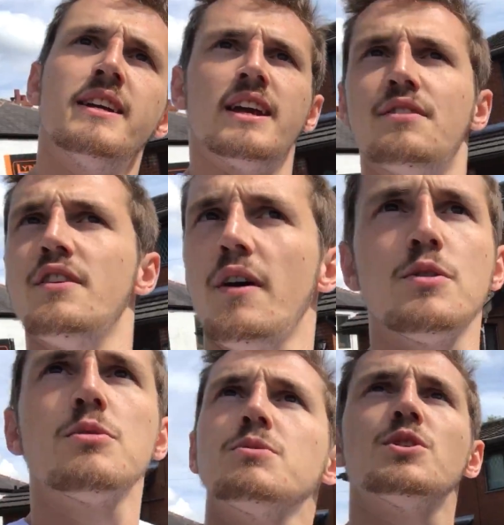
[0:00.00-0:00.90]
even if I
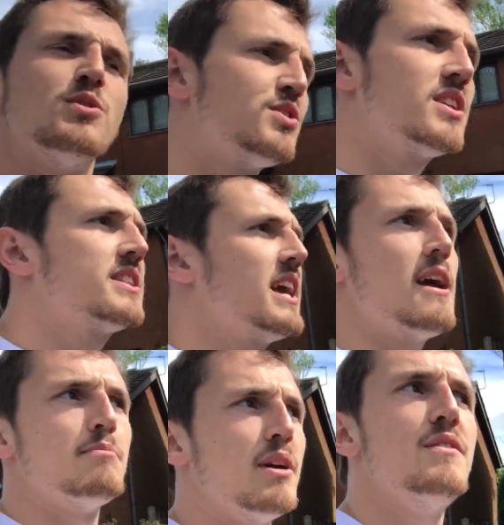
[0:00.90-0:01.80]
was up till
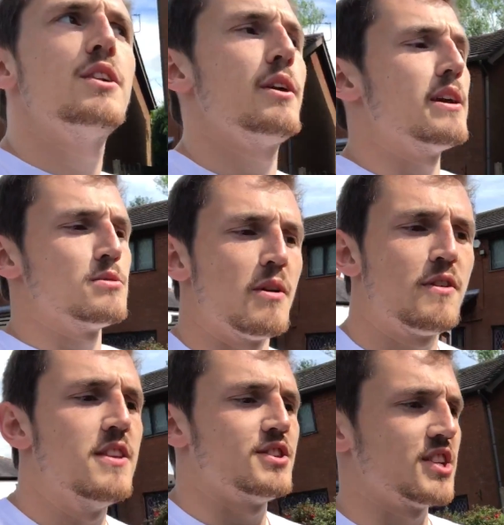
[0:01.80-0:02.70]
6am playing video games with my
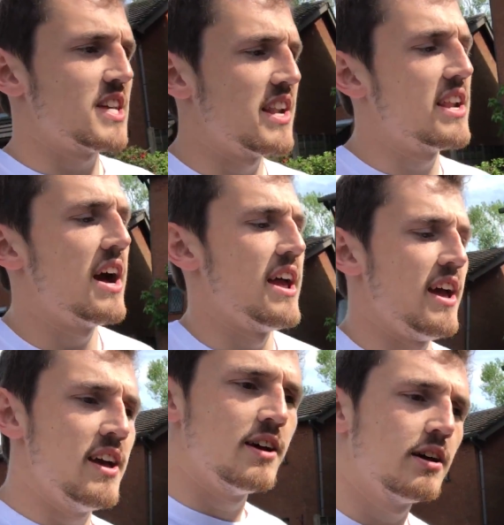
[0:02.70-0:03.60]
friends on a Saturday night,
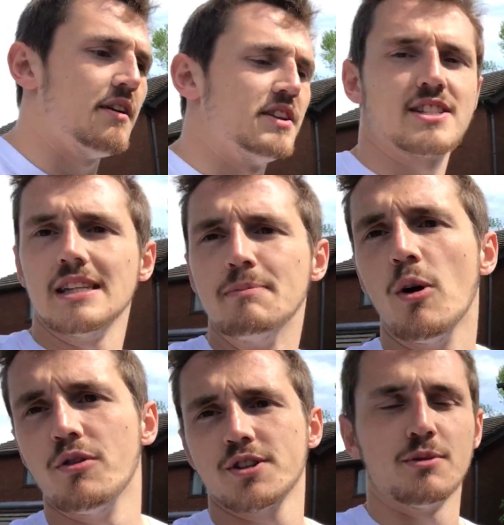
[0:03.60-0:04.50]
having a
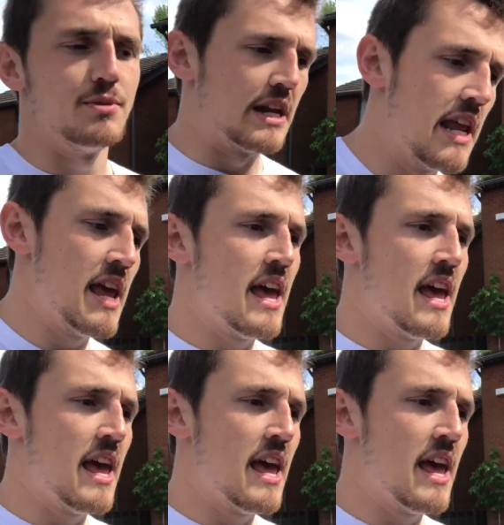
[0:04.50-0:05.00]
sleepover or something,